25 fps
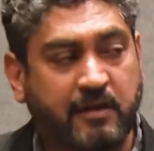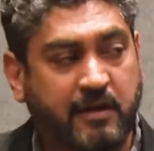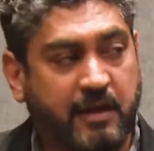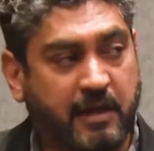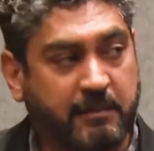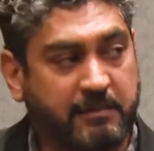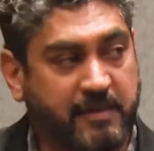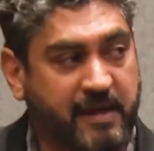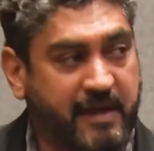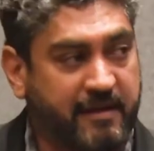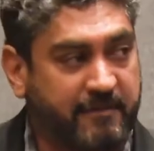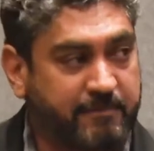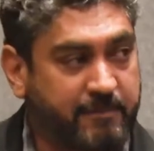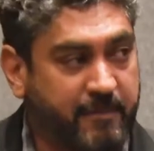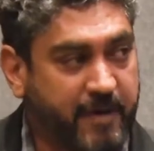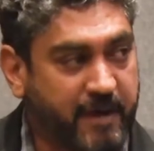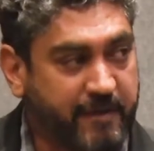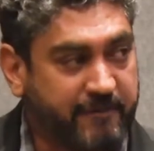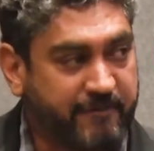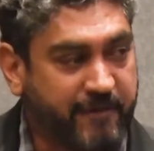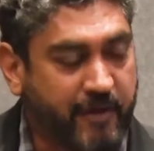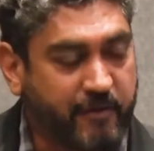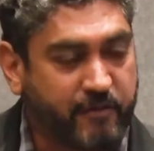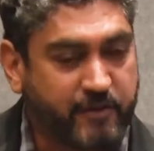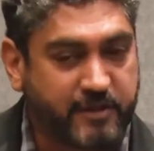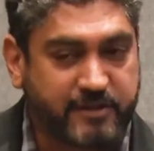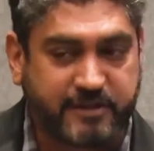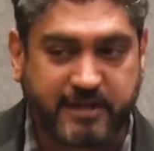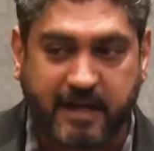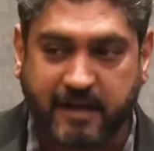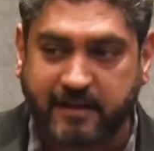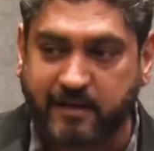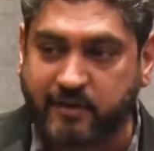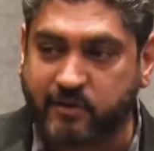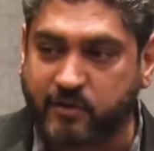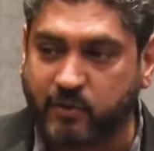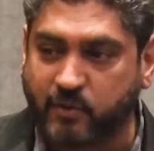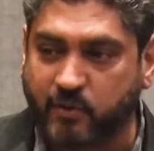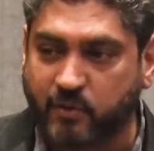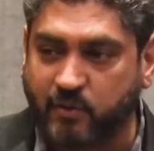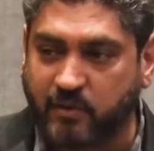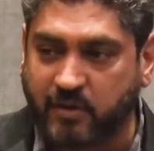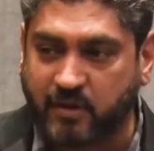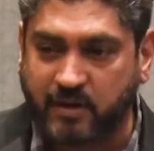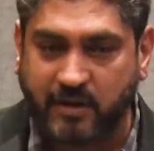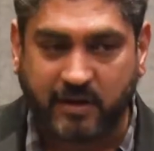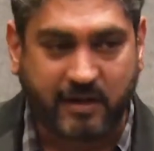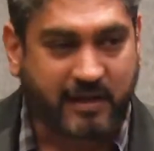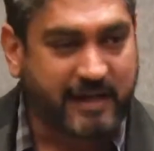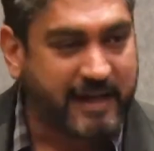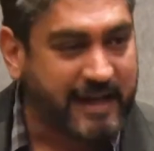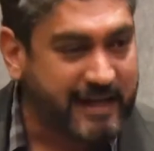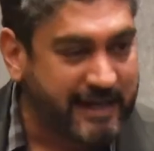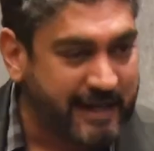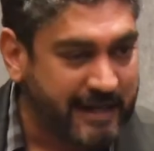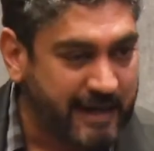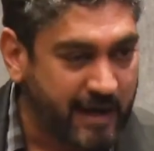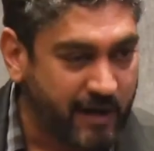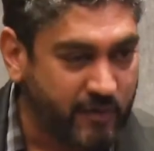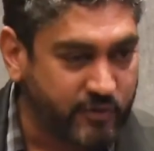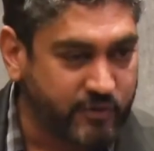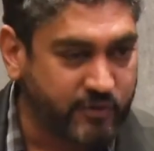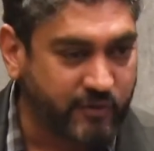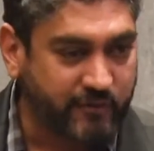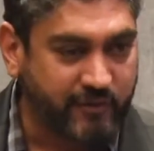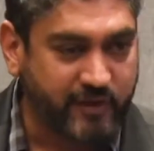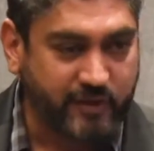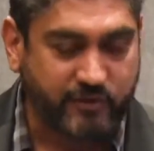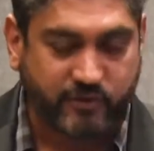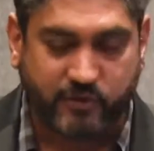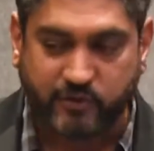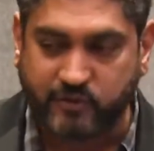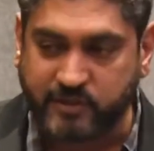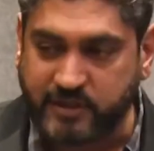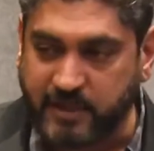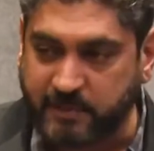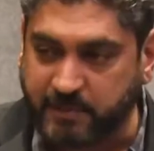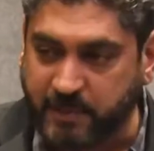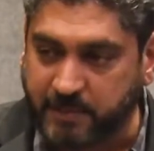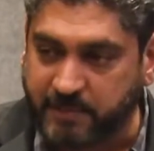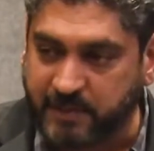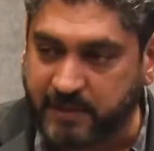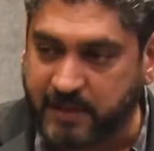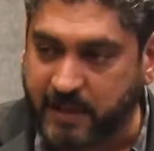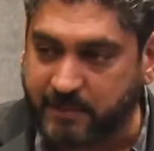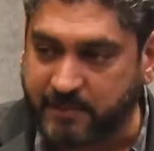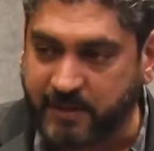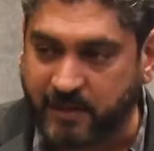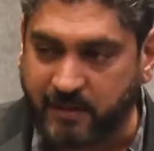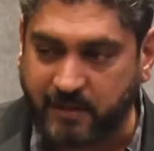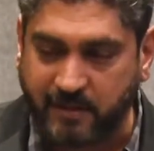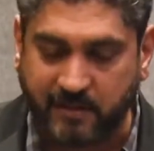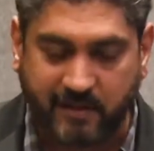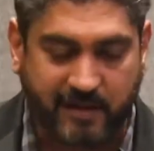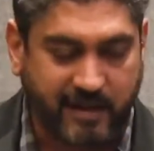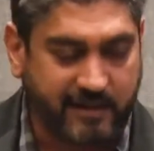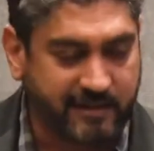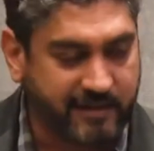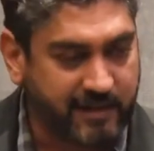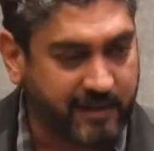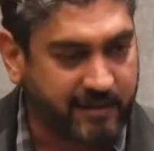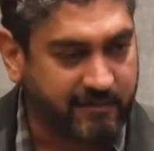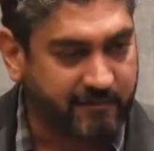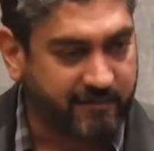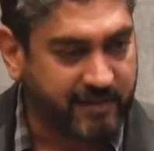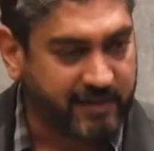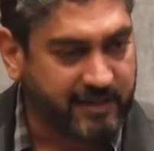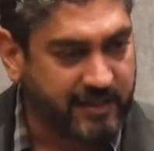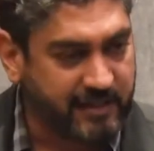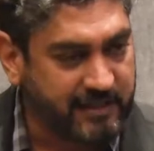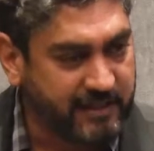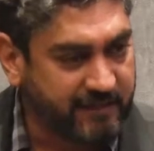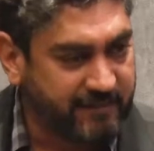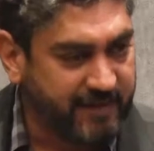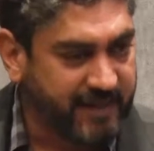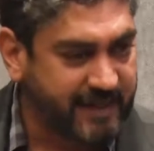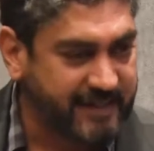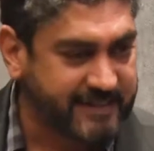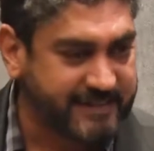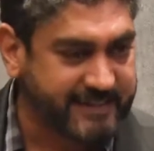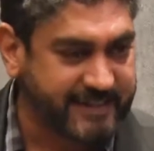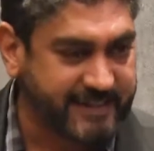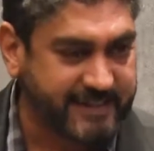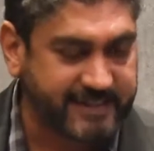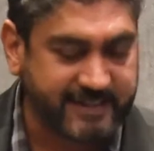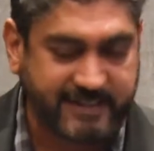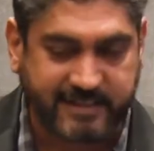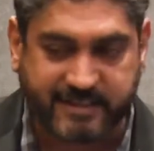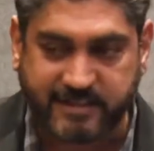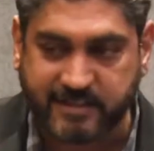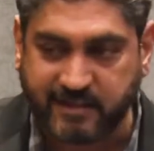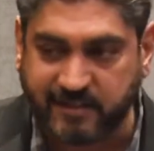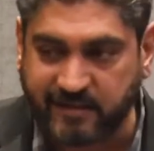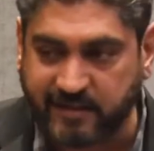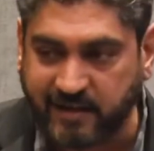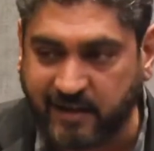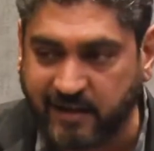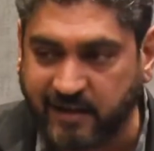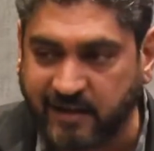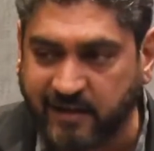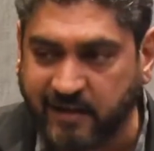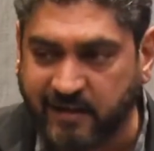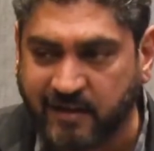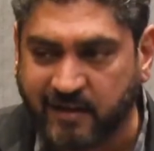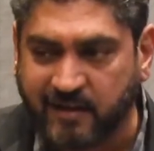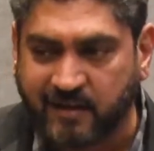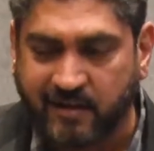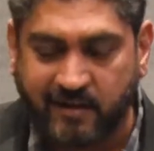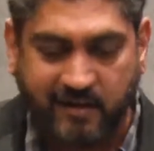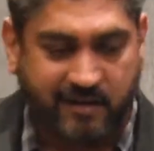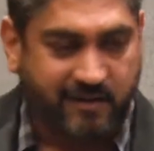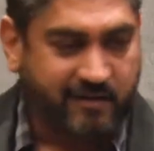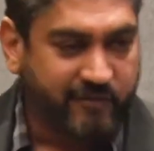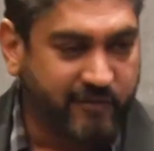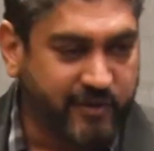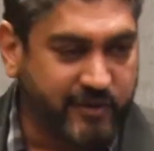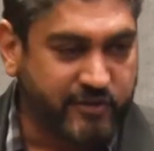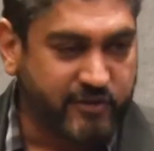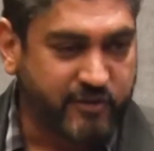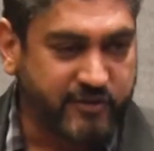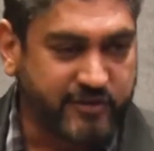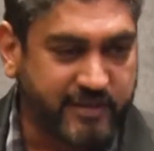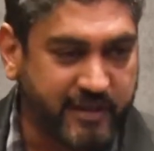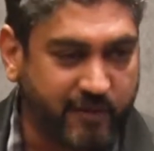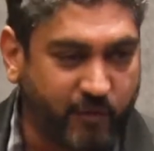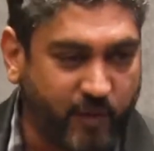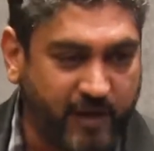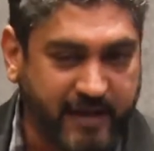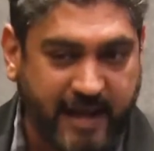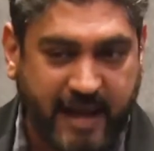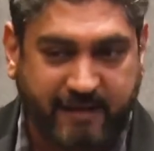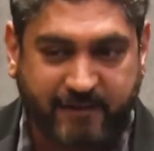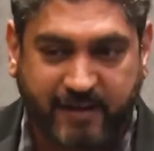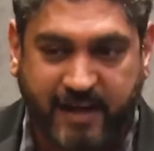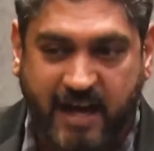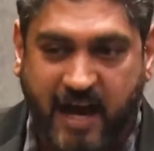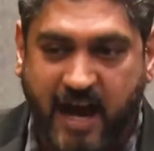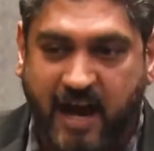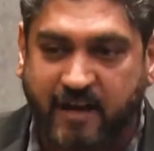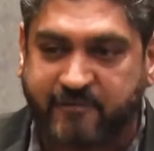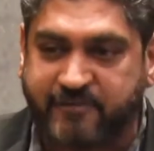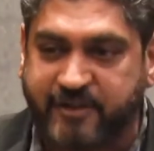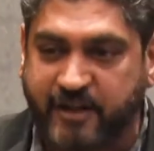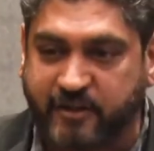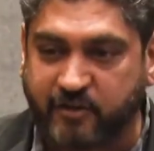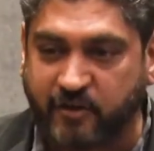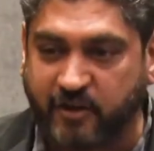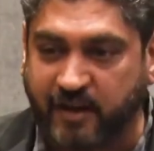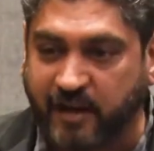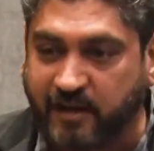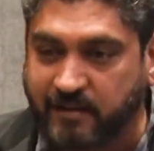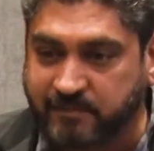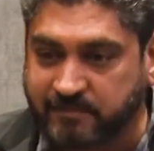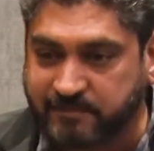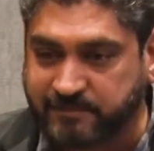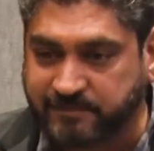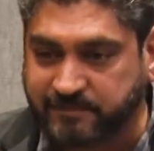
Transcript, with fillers: And me and my founder started to kid around. So we used to see people come in, and then when they're leaving at 6, 6.30, we used to say, what, having a half day today?